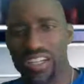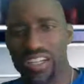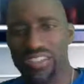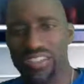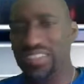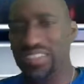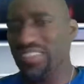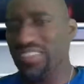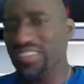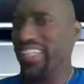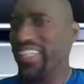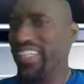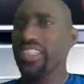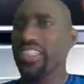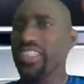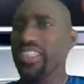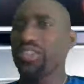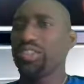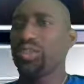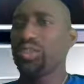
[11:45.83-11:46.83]
That's
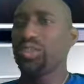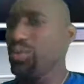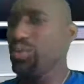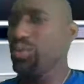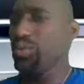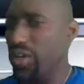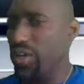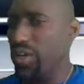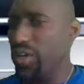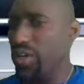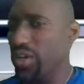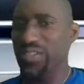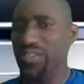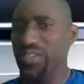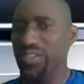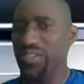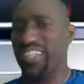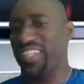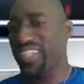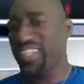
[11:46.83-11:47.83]
too long.
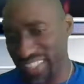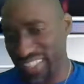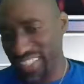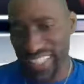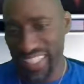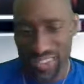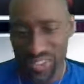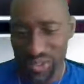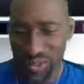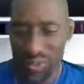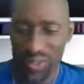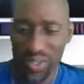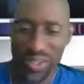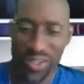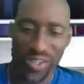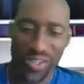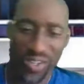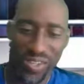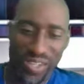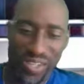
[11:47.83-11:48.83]
That's too long.
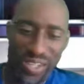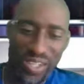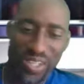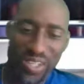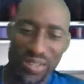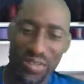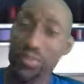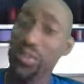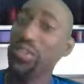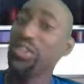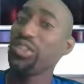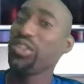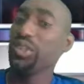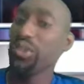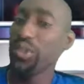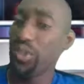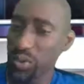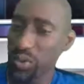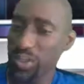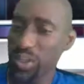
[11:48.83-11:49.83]
What
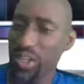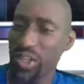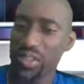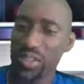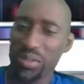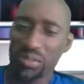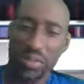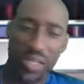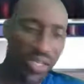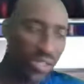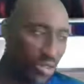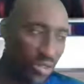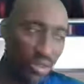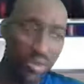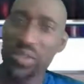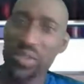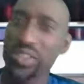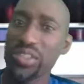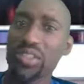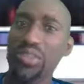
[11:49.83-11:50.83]
you talking about? You
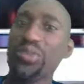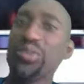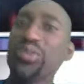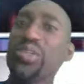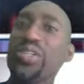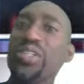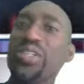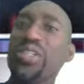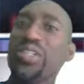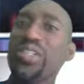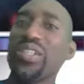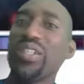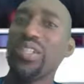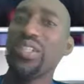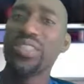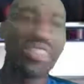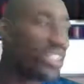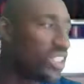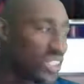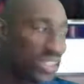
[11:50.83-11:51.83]
want to do
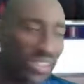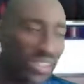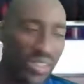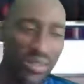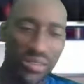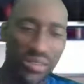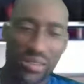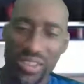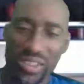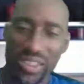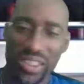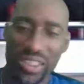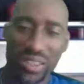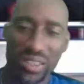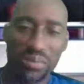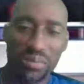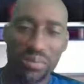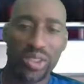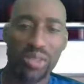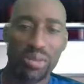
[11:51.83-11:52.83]
six months on
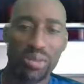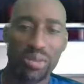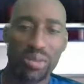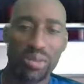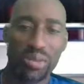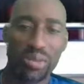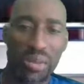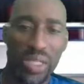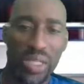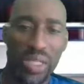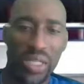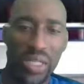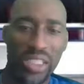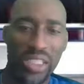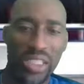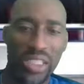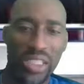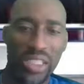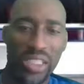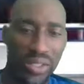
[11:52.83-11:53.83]
probation, be on that
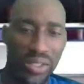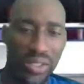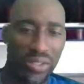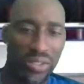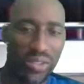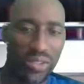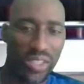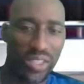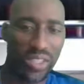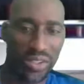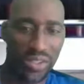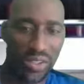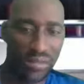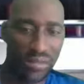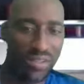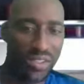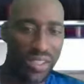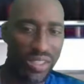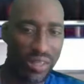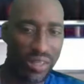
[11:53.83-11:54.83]
joint? You know what I'm
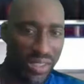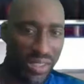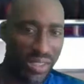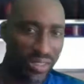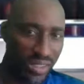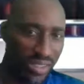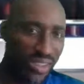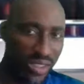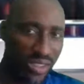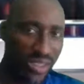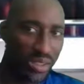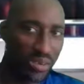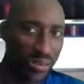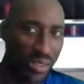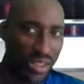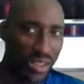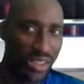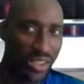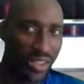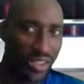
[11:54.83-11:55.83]
saying? Six months
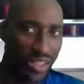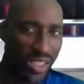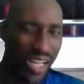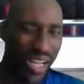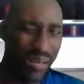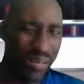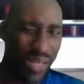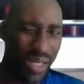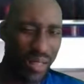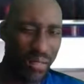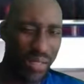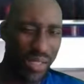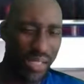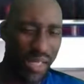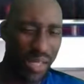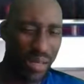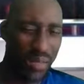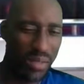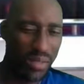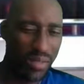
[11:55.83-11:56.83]
jail time, and then
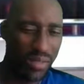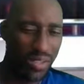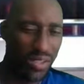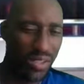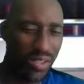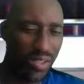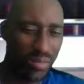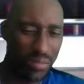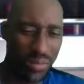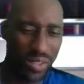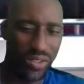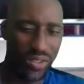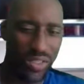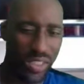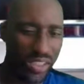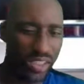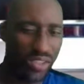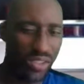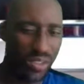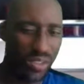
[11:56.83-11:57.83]
be on that
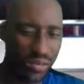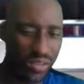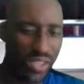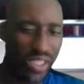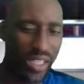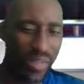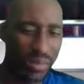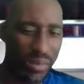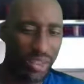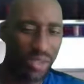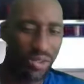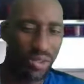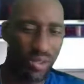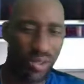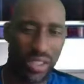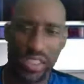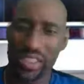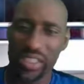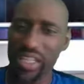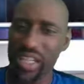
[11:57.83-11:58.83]
joint for that about 2
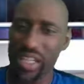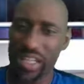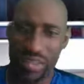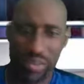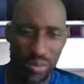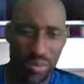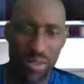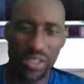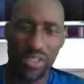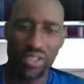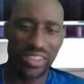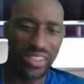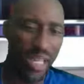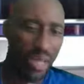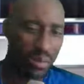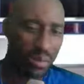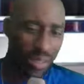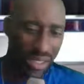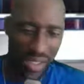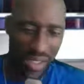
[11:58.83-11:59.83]
years. Nah, you wouldn't stop
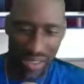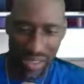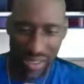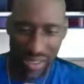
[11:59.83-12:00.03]
playing.